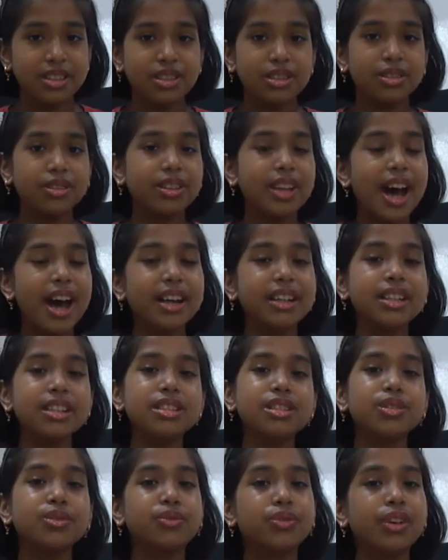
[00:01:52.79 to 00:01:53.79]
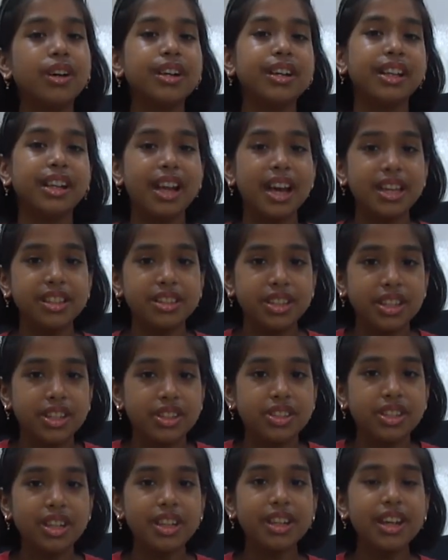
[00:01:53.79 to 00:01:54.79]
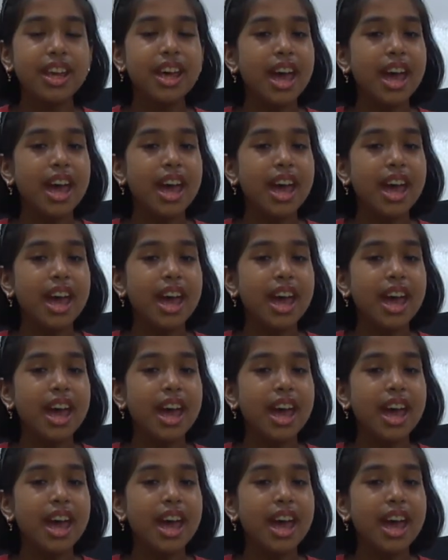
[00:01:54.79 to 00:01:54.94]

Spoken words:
So that is fertilization